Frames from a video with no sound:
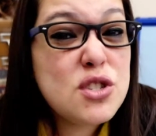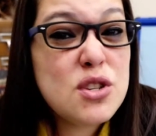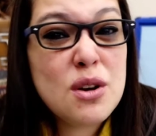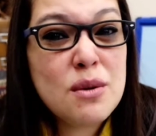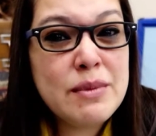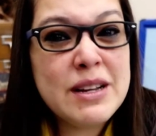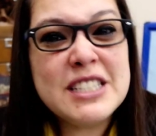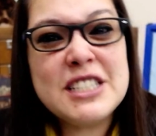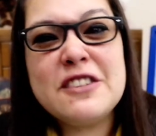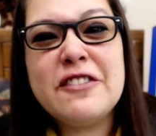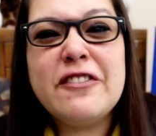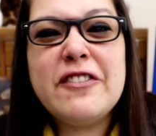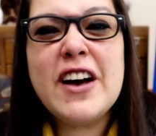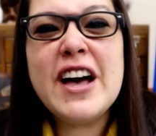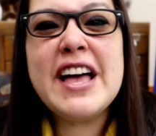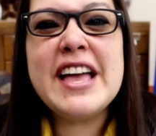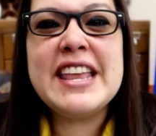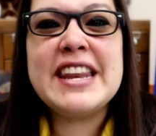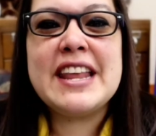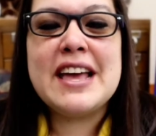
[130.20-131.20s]
so much
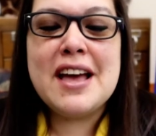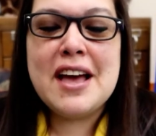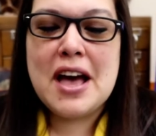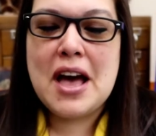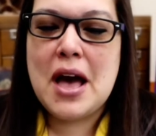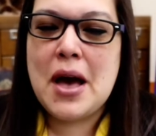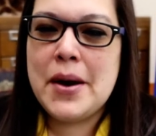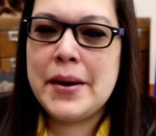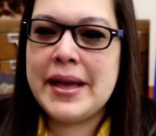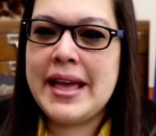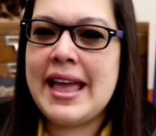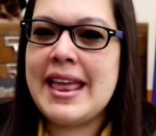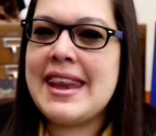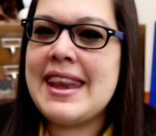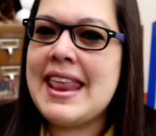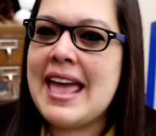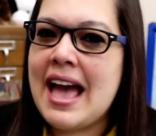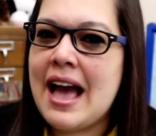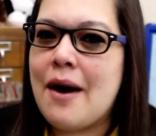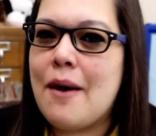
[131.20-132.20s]
fun. Okay,
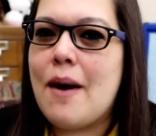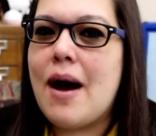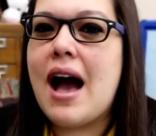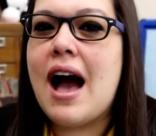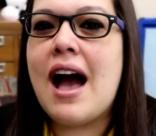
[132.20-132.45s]
now